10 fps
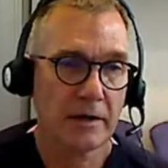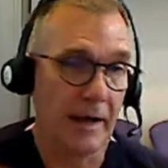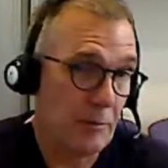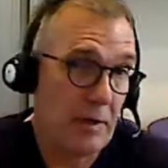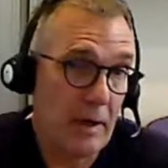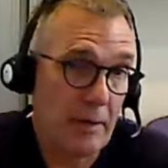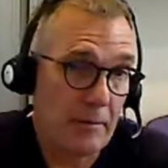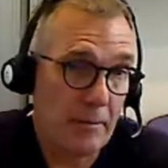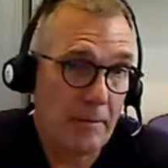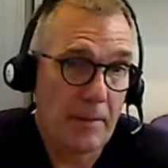can
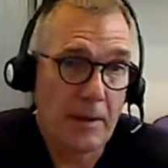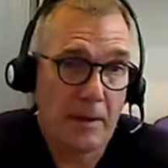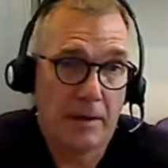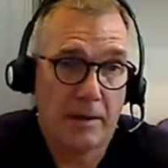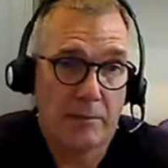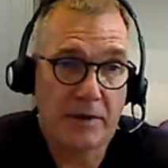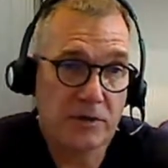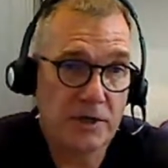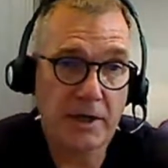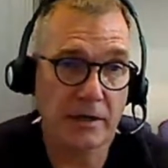become uh,
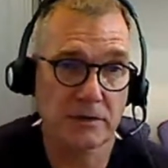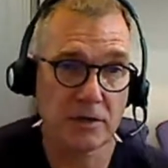pathogenic.